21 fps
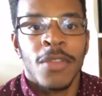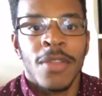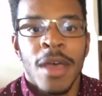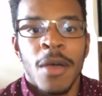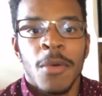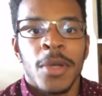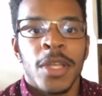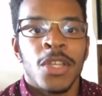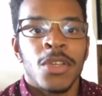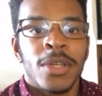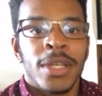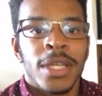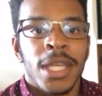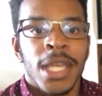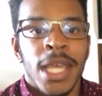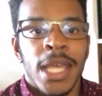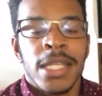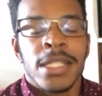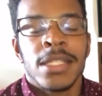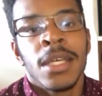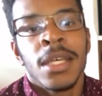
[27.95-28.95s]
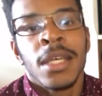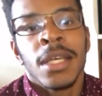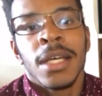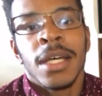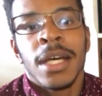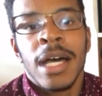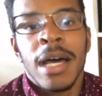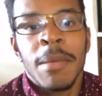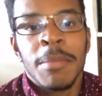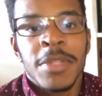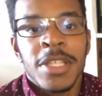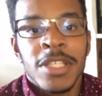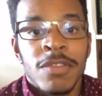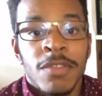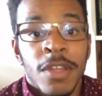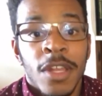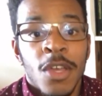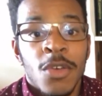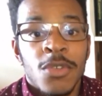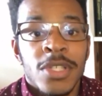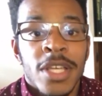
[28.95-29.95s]
That way you can get these
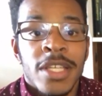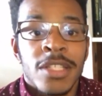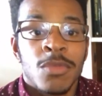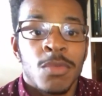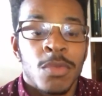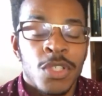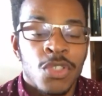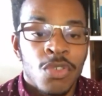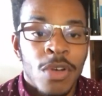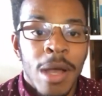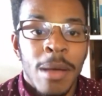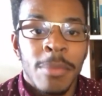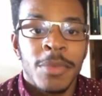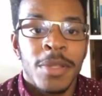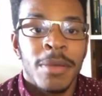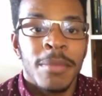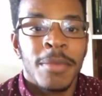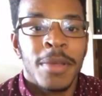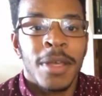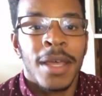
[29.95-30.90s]
videos as we drop them.